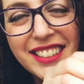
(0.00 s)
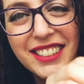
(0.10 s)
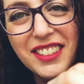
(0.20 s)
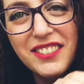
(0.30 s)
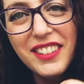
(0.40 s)

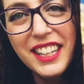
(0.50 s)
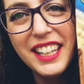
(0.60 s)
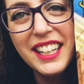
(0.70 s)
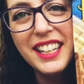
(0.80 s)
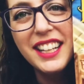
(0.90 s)
So
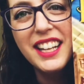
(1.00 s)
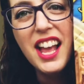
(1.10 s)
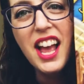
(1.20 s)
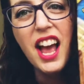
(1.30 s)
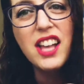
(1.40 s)
funny.
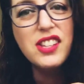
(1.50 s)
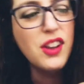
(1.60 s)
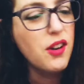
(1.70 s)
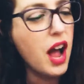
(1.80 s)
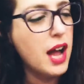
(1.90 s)

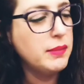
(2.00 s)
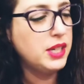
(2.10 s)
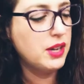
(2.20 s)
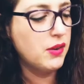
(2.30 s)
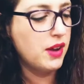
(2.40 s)
So
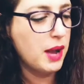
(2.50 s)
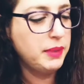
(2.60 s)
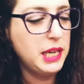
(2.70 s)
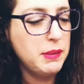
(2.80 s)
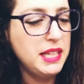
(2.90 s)
I'm
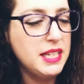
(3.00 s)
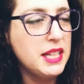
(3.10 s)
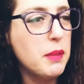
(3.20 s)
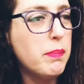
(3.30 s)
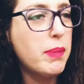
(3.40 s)
keeping these
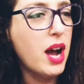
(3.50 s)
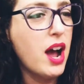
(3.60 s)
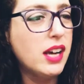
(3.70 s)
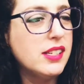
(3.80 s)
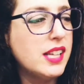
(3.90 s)
in the
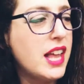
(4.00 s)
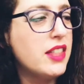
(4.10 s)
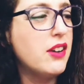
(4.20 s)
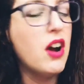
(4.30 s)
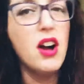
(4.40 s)
box, and
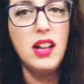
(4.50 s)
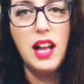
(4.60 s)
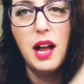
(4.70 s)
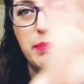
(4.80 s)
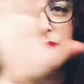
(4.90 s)
they're
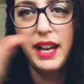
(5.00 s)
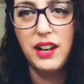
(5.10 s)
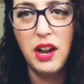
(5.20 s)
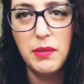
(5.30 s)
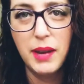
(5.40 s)
all up
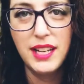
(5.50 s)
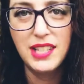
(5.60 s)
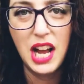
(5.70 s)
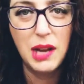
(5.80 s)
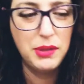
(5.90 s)
like on my
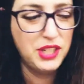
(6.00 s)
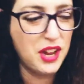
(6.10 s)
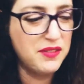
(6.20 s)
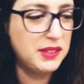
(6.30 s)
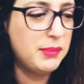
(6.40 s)
top
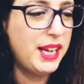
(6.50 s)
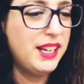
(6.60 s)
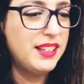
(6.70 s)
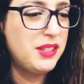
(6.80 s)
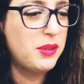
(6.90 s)
shelf on my
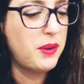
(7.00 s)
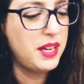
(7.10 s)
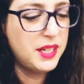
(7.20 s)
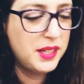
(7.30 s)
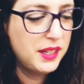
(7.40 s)

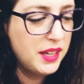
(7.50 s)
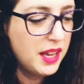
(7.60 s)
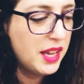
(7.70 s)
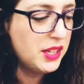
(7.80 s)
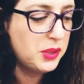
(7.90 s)
toy
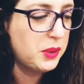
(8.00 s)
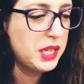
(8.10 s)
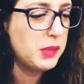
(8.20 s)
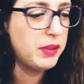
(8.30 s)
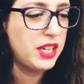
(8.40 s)

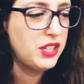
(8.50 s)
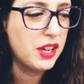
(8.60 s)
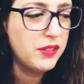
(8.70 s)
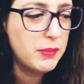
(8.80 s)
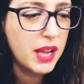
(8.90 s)
display
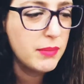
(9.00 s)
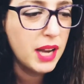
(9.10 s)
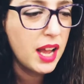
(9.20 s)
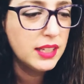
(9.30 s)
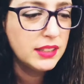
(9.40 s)
shelf.
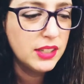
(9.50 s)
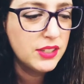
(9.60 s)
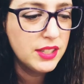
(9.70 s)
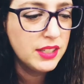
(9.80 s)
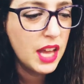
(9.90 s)

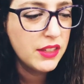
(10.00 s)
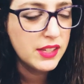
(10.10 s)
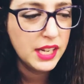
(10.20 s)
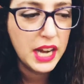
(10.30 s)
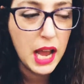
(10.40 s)
There's
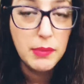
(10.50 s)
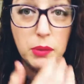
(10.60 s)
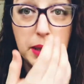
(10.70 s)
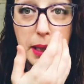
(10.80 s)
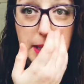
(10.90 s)
nothing's gonna happen
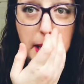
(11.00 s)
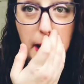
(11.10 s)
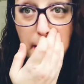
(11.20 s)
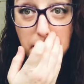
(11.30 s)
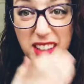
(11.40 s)
with these.
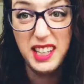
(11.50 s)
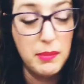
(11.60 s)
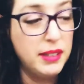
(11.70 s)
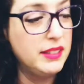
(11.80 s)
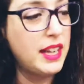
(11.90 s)
I don't think
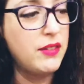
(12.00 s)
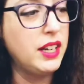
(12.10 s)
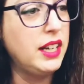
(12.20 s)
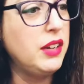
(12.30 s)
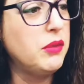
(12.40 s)
I'm ever
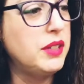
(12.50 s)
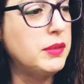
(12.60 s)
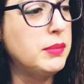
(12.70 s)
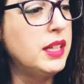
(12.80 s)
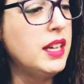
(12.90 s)
gonna get rid of
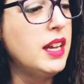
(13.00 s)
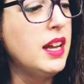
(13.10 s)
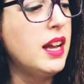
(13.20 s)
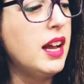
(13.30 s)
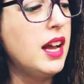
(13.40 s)

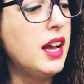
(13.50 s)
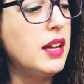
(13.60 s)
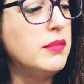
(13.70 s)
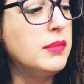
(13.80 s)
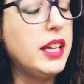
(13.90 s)

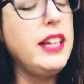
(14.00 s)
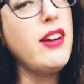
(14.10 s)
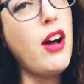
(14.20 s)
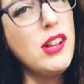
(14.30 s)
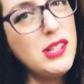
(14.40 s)
them.
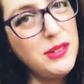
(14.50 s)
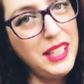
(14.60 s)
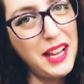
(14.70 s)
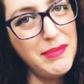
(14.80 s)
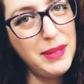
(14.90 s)
He also
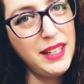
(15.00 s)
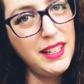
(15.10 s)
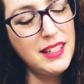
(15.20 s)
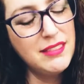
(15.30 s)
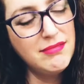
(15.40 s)
gave me